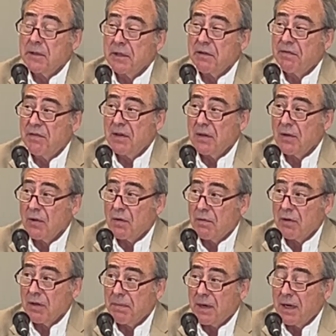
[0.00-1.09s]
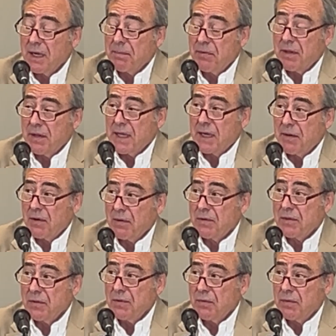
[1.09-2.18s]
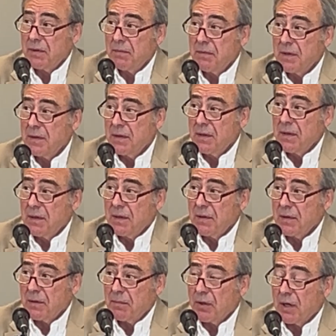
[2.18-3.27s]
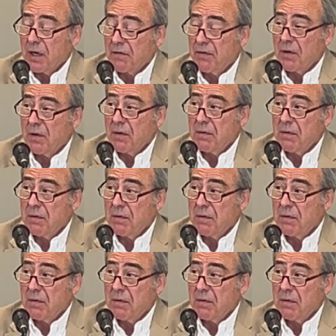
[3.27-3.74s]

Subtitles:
fill over the pipe, then that too could block flow.